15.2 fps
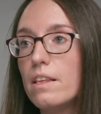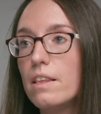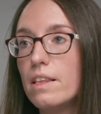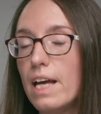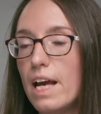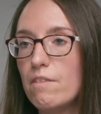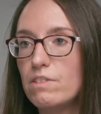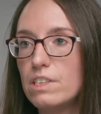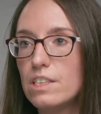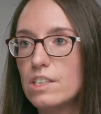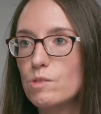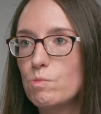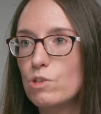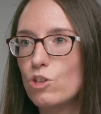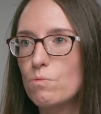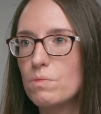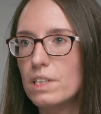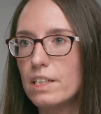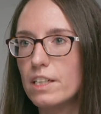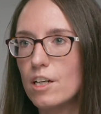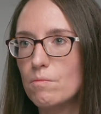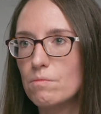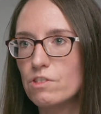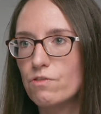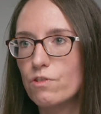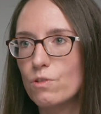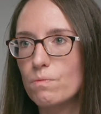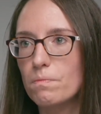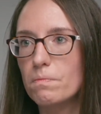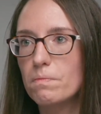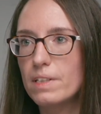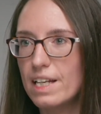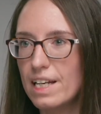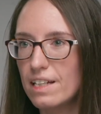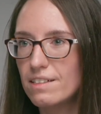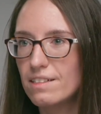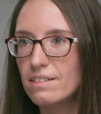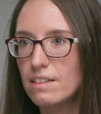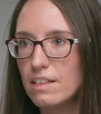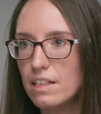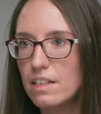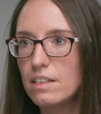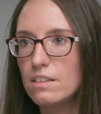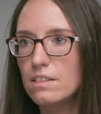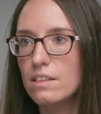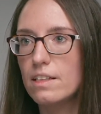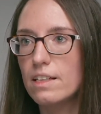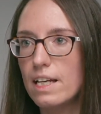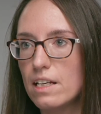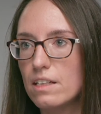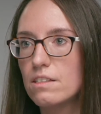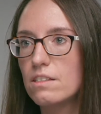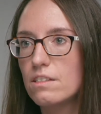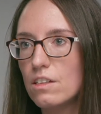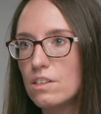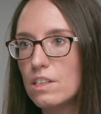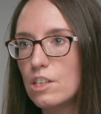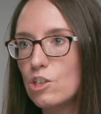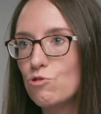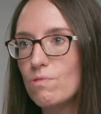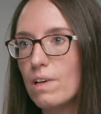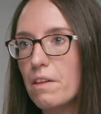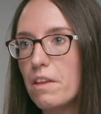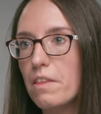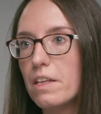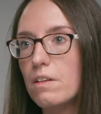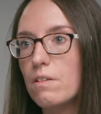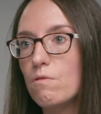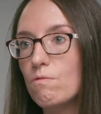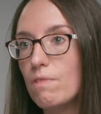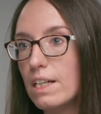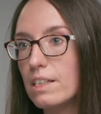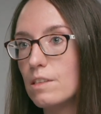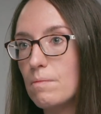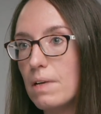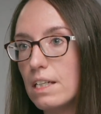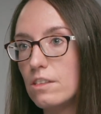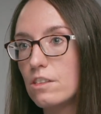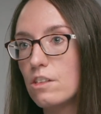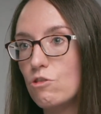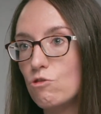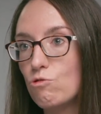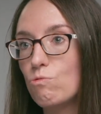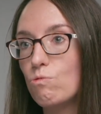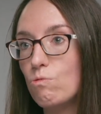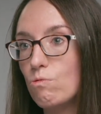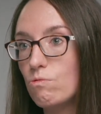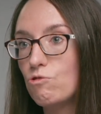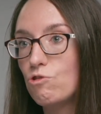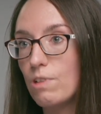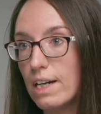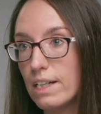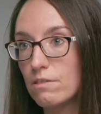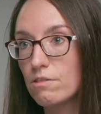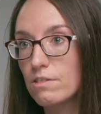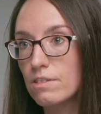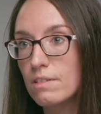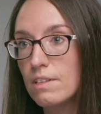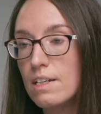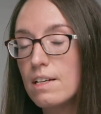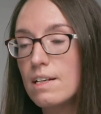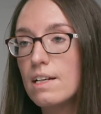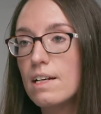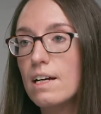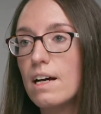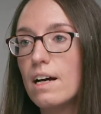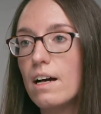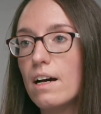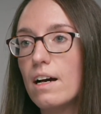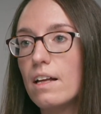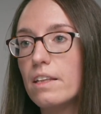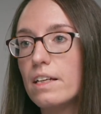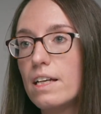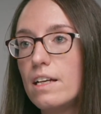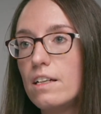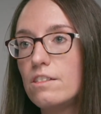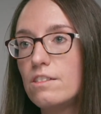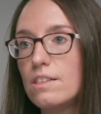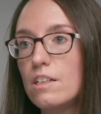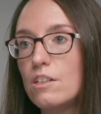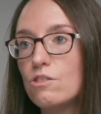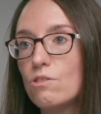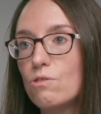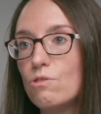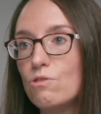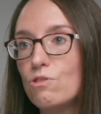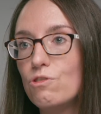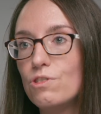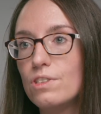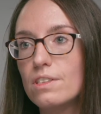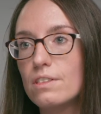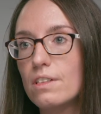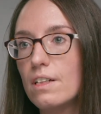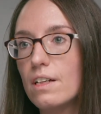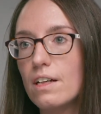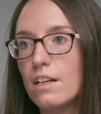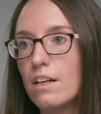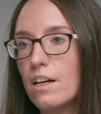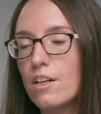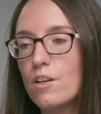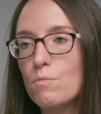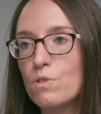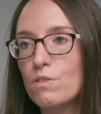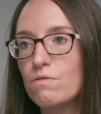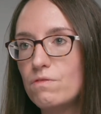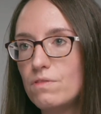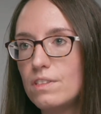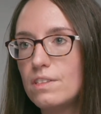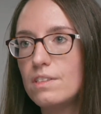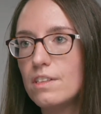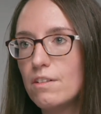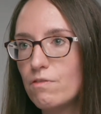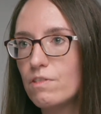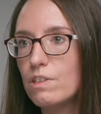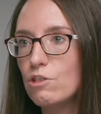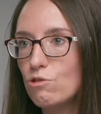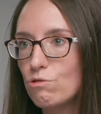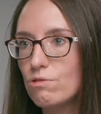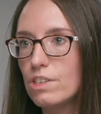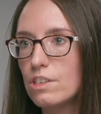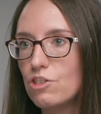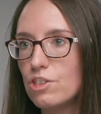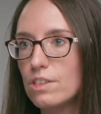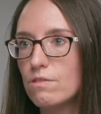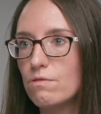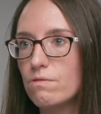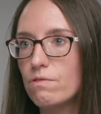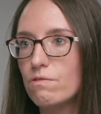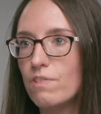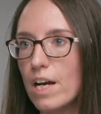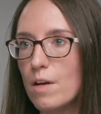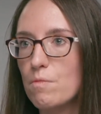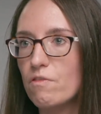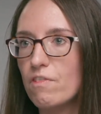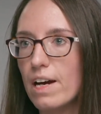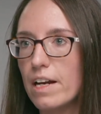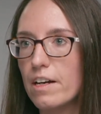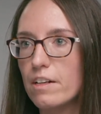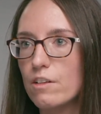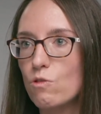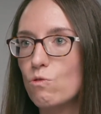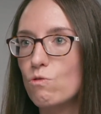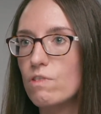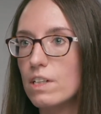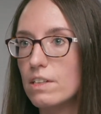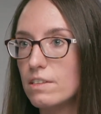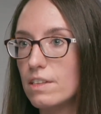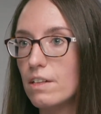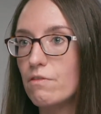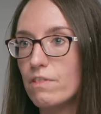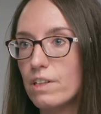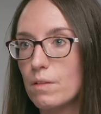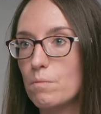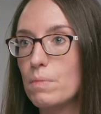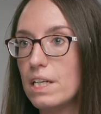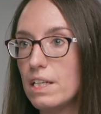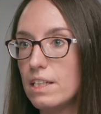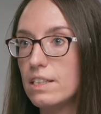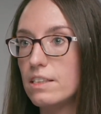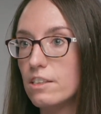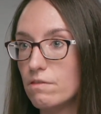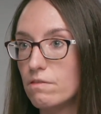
The evidence predominantly comes from case series and case studies rather than randomised control trials. And the case series all use a number of different dosages of ribavirin over differing periods